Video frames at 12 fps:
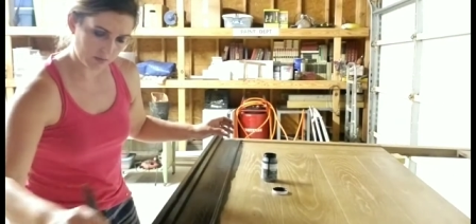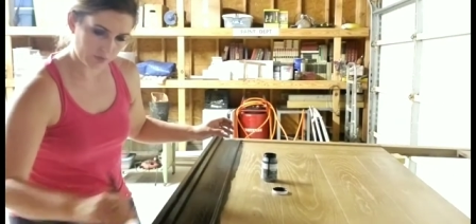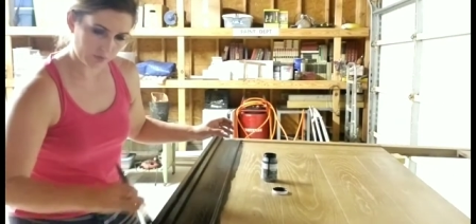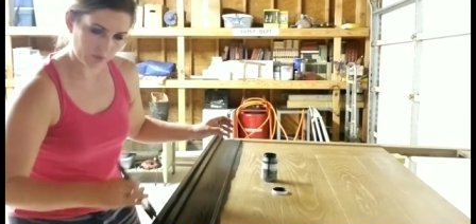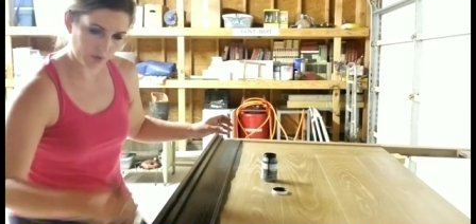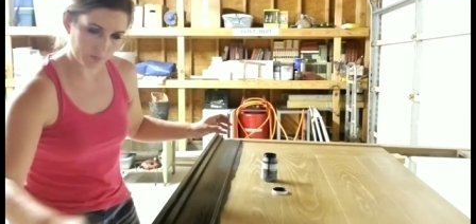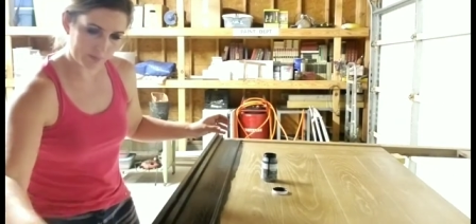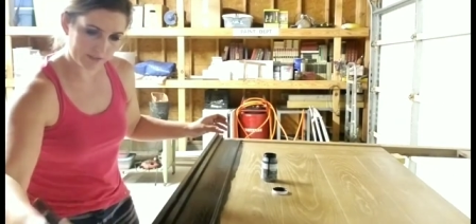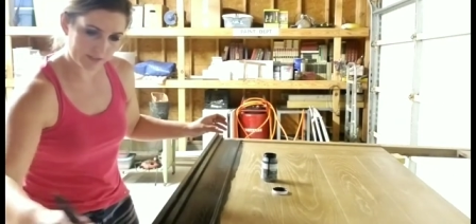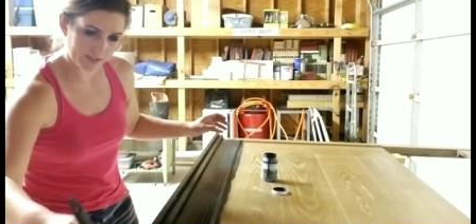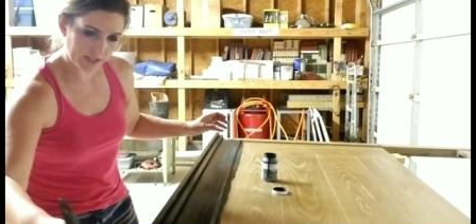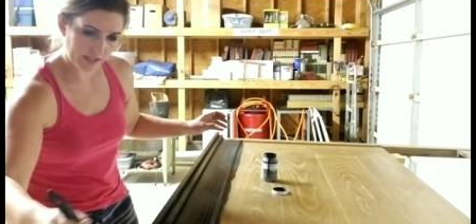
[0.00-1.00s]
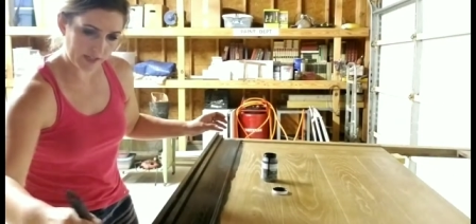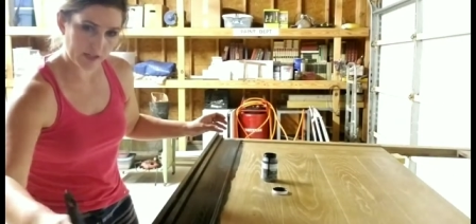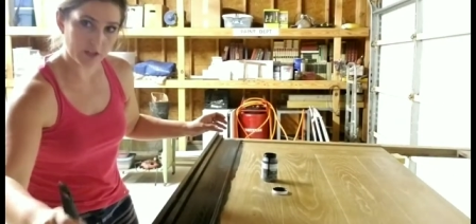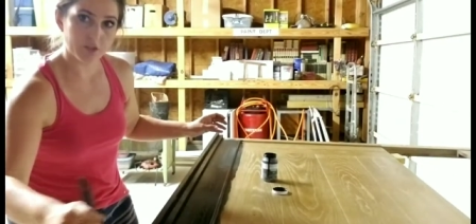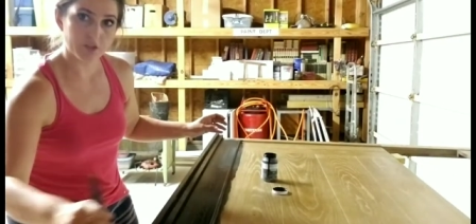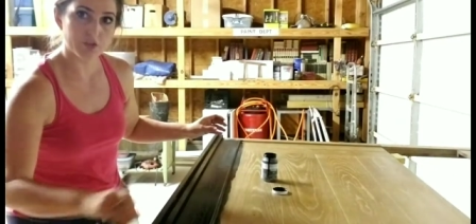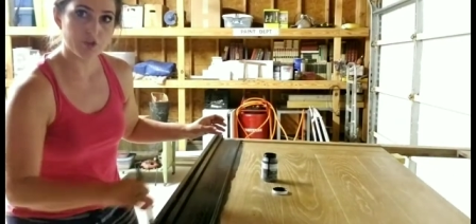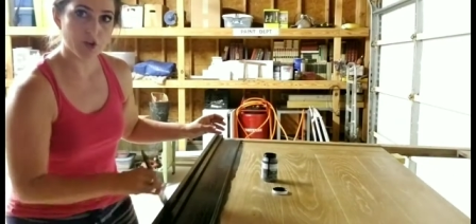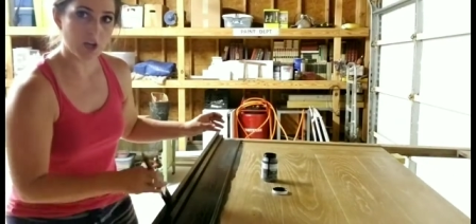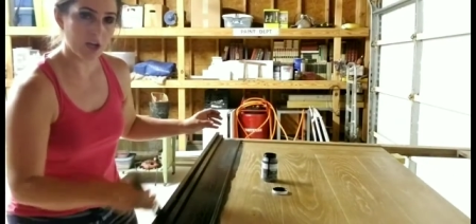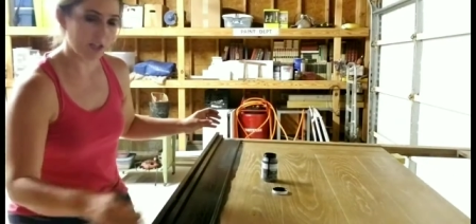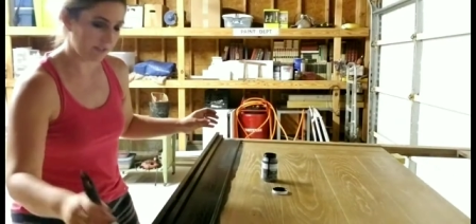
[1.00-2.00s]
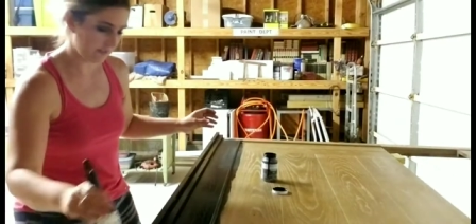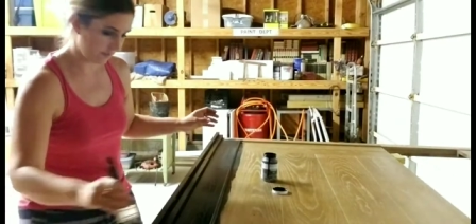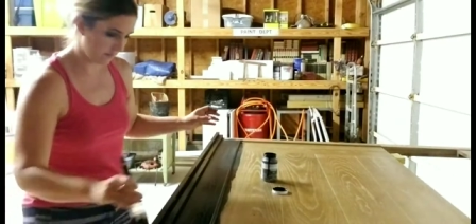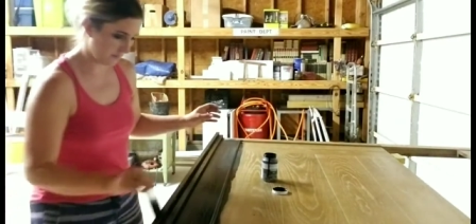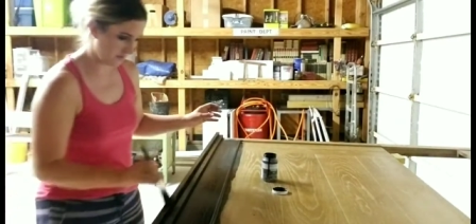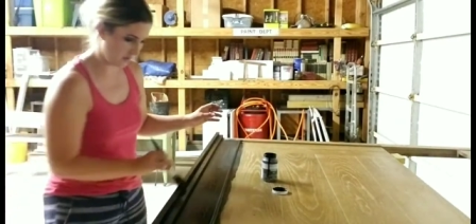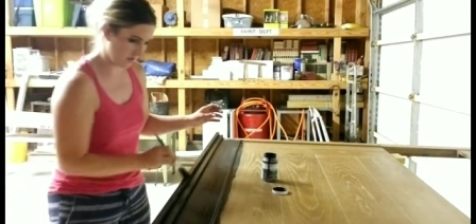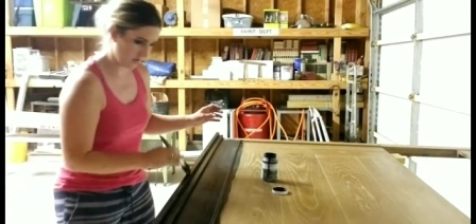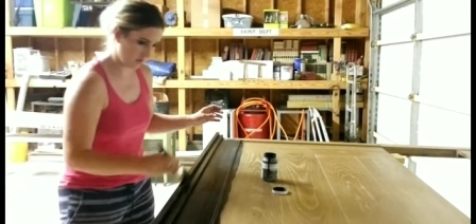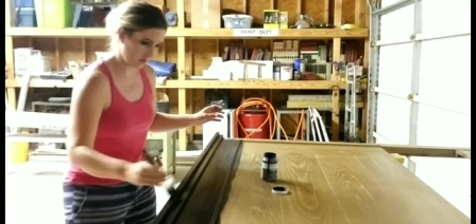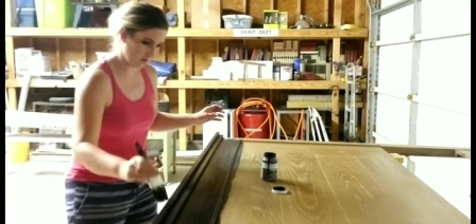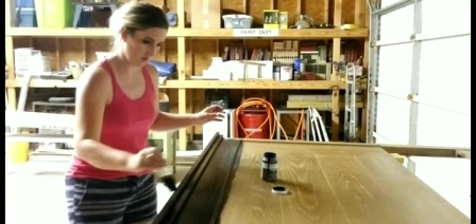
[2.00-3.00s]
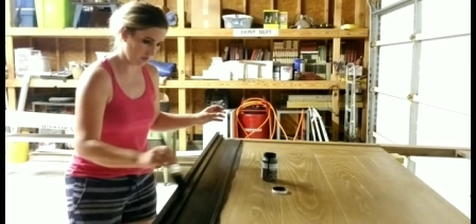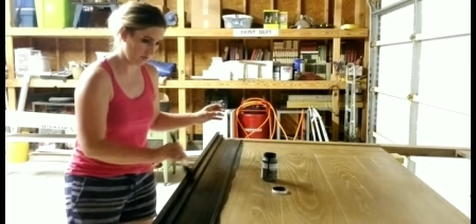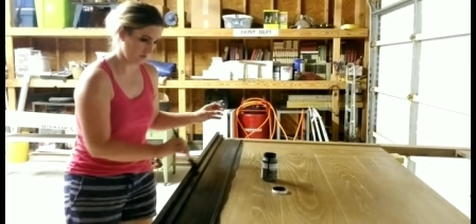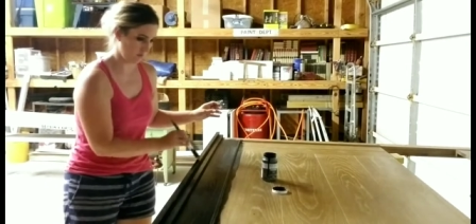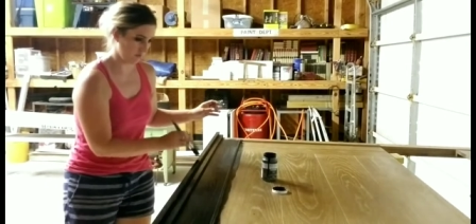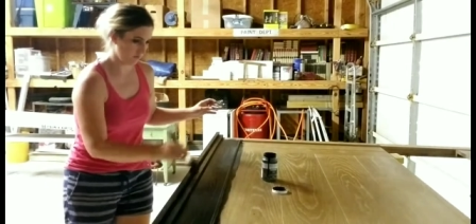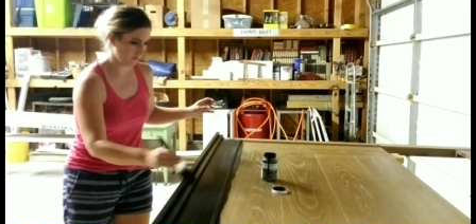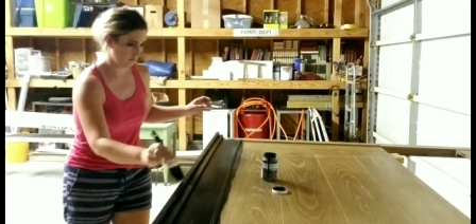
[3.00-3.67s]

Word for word: So don't be scared to try something new.